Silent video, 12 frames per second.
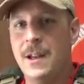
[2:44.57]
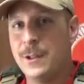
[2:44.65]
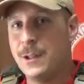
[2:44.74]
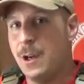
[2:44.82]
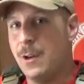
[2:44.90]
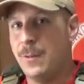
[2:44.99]

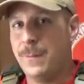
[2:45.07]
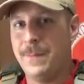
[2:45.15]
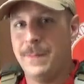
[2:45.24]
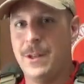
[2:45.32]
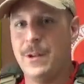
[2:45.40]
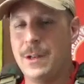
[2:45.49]
So
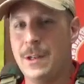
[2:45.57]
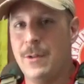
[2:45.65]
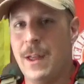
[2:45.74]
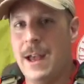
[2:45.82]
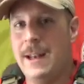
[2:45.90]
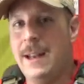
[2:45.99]
you can do
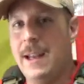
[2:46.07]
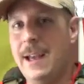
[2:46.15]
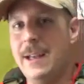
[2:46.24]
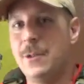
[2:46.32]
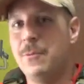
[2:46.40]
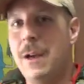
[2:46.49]
that
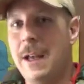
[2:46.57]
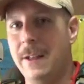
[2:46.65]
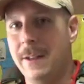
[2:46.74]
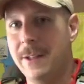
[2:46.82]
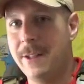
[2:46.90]
as well.